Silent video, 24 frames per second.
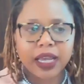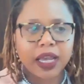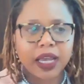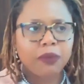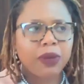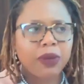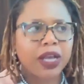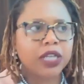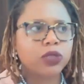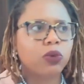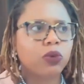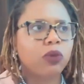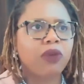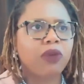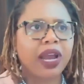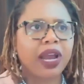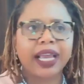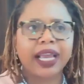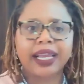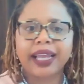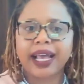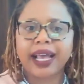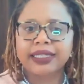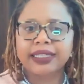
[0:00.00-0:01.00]
Because we
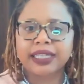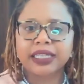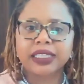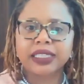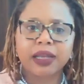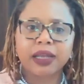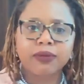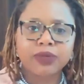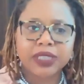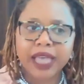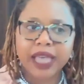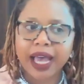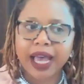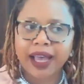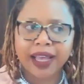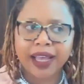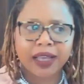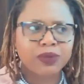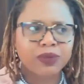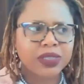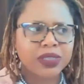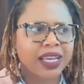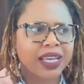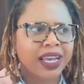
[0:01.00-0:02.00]
recognize that
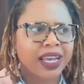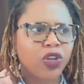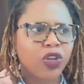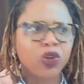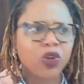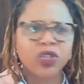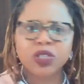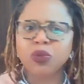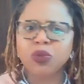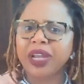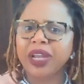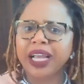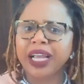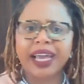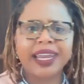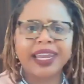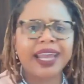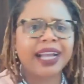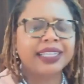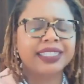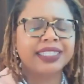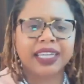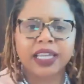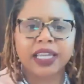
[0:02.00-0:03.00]
sometimes just want to
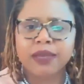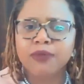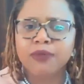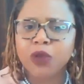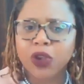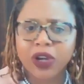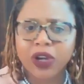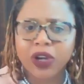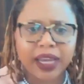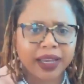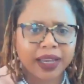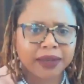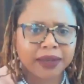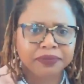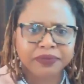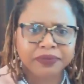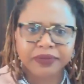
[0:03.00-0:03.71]
connect in community.